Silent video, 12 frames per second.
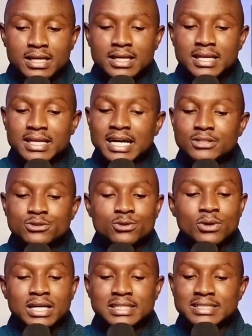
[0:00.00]
It has no
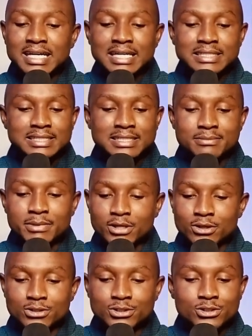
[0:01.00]
anxieties, but
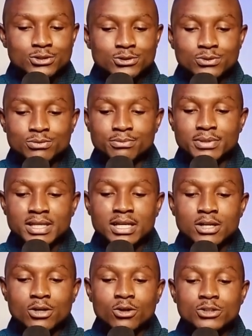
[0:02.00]
continues to bear
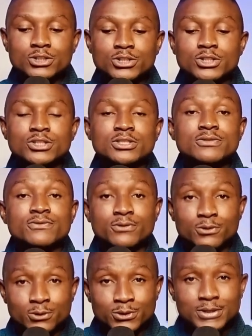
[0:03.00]
luscious
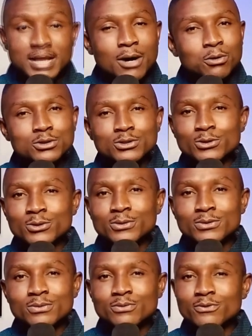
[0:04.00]
fruits. I want you,
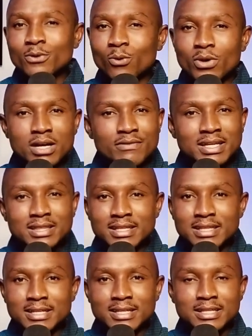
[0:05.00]
for whatever
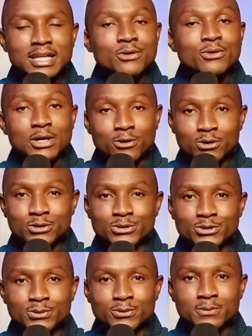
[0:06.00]
thing that you are going
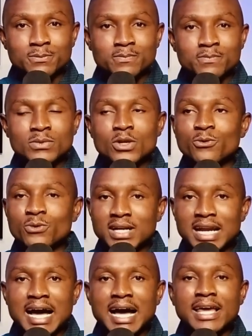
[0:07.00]
through,
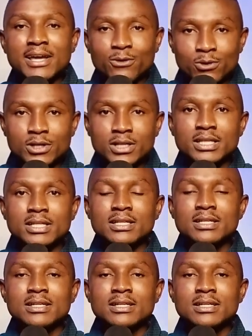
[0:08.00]
rely only